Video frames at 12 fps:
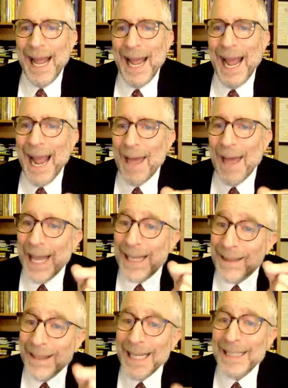and they
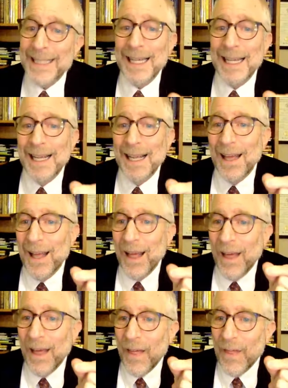lit
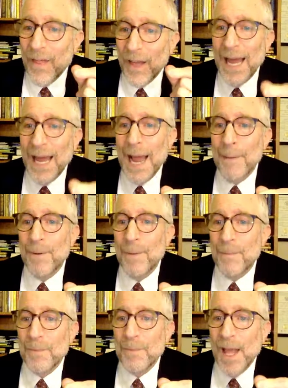the lamp
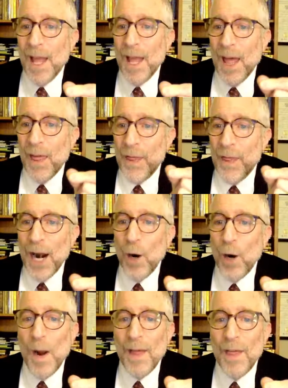
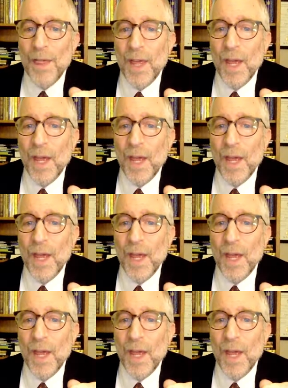therewith